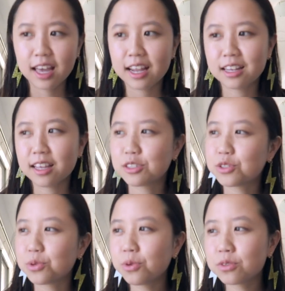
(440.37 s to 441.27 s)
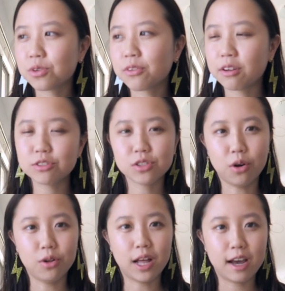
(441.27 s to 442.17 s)
and their stores all around
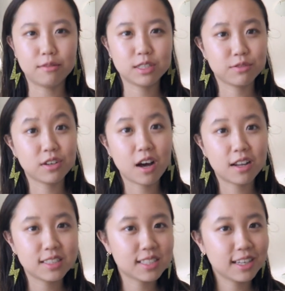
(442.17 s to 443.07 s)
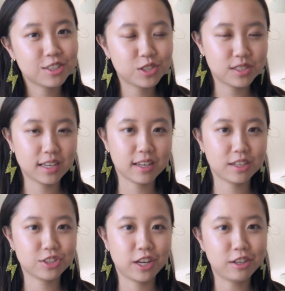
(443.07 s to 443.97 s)
Seoul have different art installations that
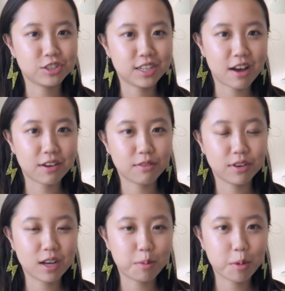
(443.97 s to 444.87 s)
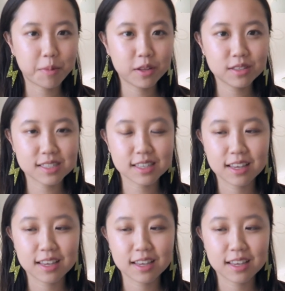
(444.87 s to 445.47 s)
get changed out every couple of months.